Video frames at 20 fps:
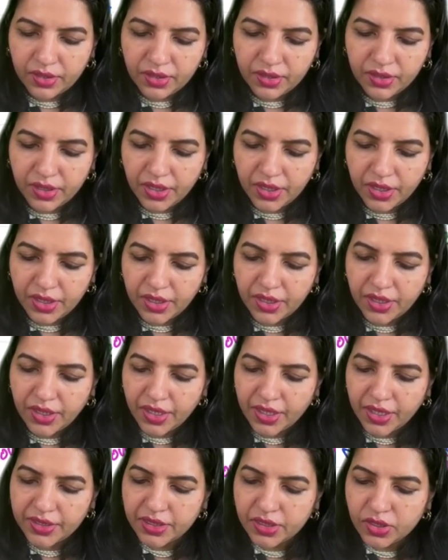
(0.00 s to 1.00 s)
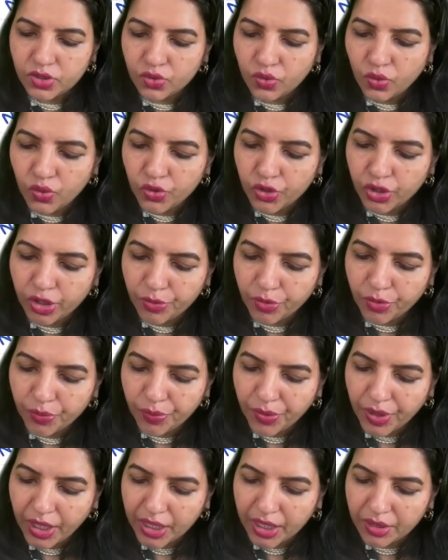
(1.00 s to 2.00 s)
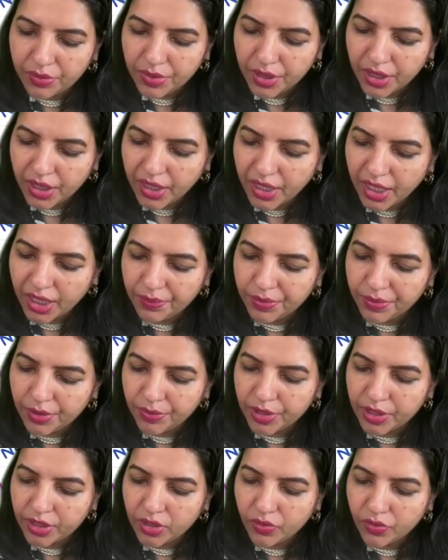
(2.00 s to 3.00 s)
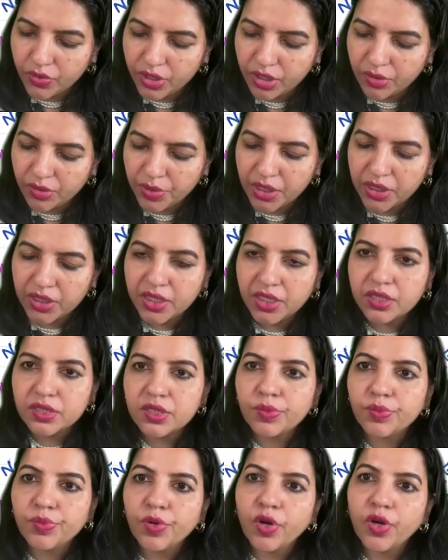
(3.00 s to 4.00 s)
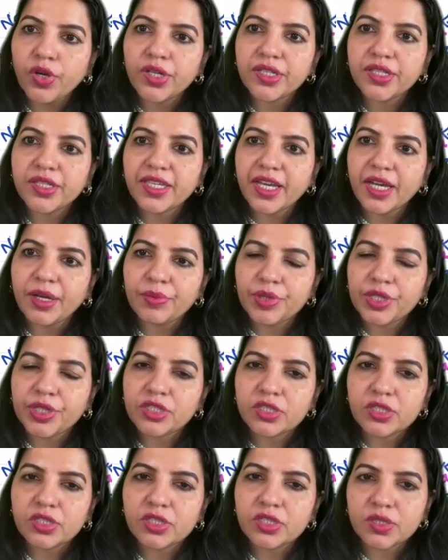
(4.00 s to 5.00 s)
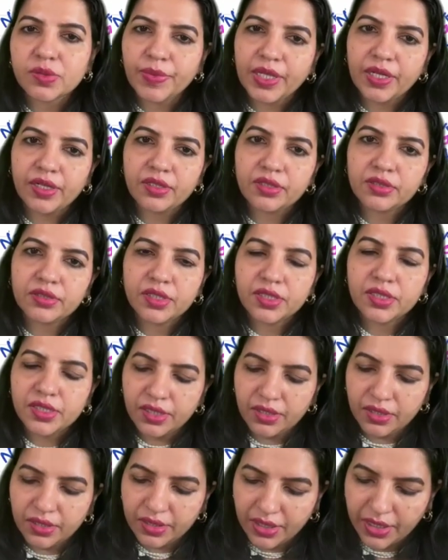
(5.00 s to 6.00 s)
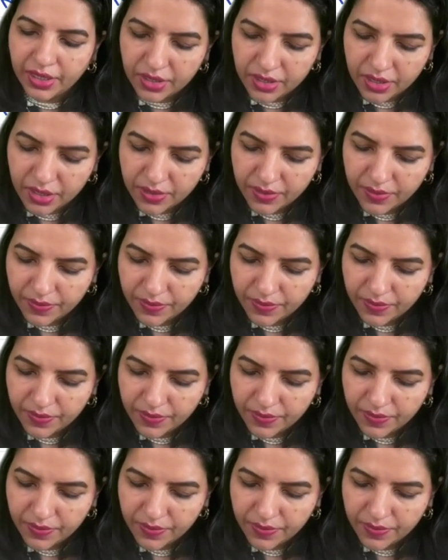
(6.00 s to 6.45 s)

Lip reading: Then here I just told you about primary hypermethionemia. There is a boiled cabbage smell. Just learn that.